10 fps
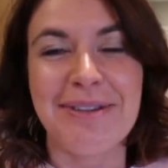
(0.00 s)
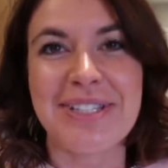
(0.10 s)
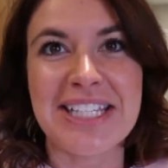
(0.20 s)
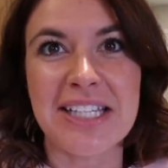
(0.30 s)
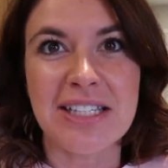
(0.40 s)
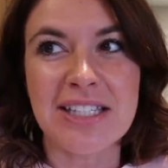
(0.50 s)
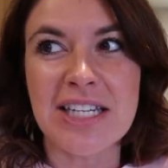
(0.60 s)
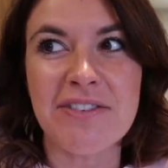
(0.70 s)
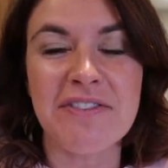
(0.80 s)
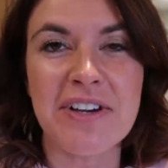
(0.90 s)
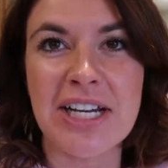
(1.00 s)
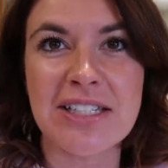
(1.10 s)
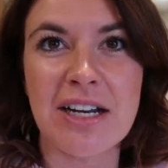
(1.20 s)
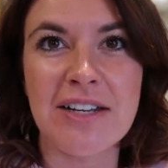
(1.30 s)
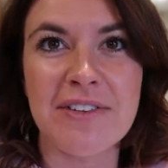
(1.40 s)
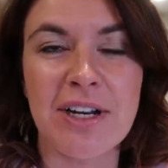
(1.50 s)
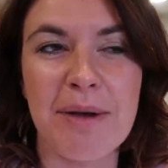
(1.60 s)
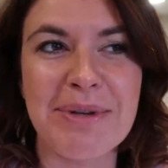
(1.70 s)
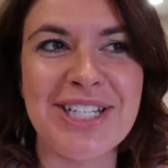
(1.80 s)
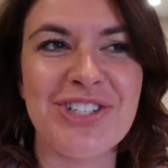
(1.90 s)
He was like, this isn't even fun, it's not even a
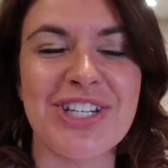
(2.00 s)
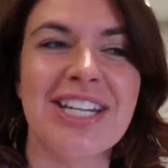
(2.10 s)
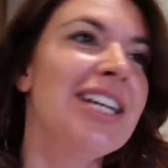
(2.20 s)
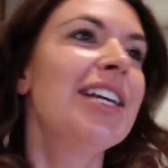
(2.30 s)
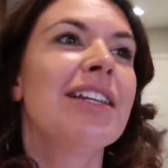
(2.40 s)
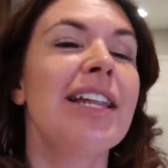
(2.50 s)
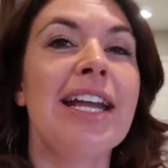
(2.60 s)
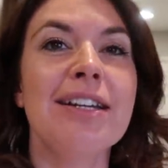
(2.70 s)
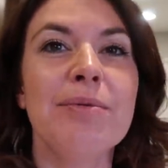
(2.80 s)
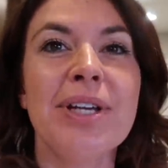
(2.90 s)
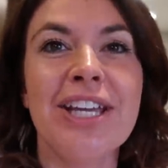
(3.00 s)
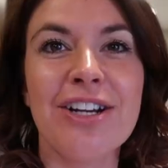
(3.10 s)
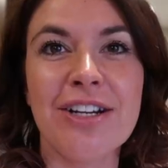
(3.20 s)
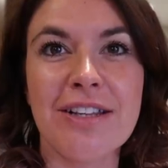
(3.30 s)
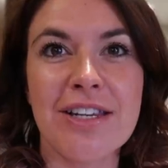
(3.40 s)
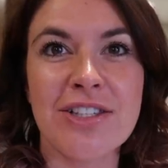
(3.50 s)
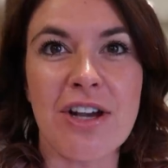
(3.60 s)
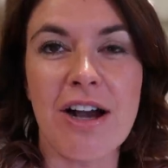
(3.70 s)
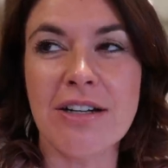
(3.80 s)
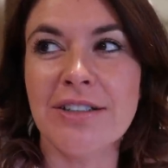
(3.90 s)
competition. Landon will hear the
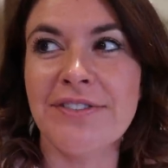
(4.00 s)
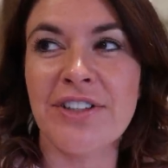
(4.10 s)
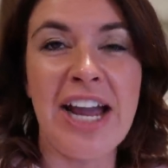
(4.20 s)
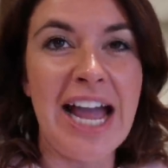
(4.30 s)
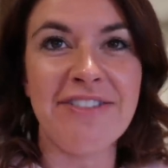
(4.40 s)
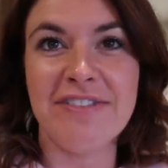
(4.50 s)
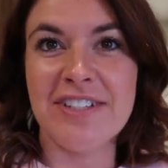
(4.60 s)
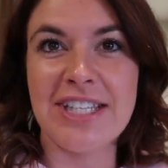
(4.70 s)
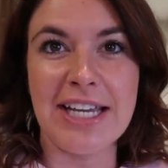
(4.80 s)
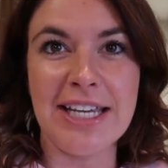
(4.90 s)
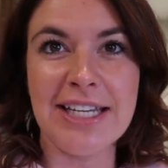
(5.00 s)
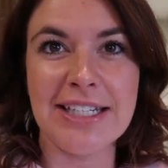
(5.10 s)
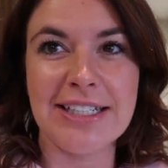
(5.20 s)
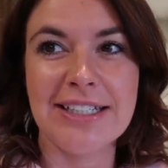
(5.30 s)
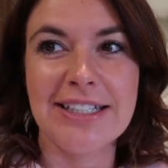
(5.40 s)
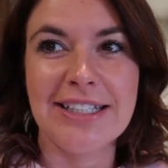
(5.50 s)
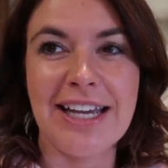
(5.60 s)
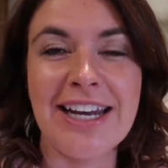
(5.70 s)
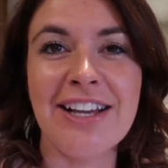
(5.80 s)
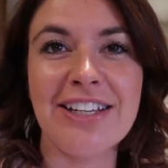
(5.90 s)
song for half of a second
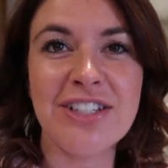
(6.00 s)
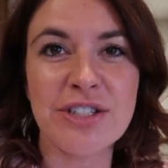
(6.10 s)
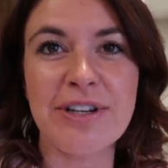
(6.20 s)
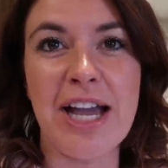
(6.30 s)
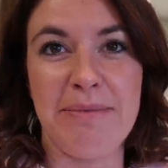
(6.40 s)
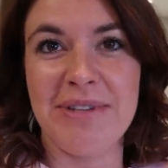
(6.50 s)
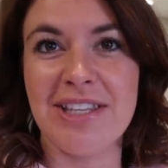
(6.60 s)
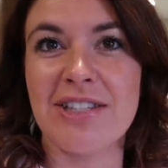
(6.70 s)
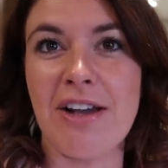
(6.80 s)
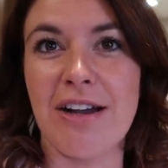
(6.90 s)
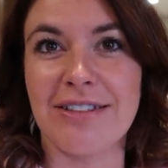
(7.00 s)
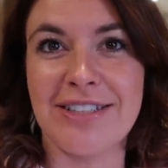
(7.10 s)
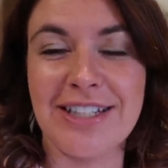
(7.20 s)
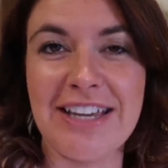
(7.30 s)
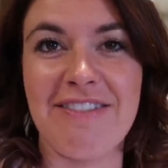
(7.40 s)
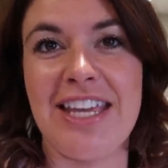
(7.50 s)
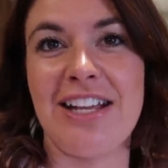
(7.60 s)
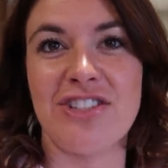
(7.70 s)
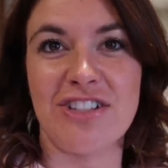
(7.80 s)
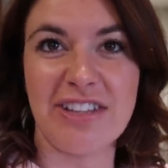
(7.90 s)
and he'll interrupt the song to give the
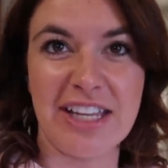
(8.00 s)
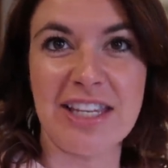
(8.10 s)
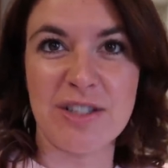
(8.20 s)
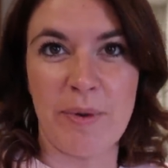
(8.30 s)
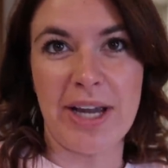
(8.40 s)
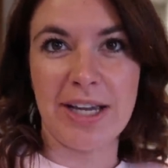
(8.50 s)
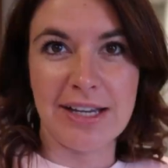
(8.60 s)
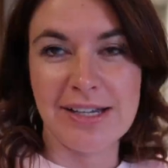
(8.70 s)
answer, like this quick.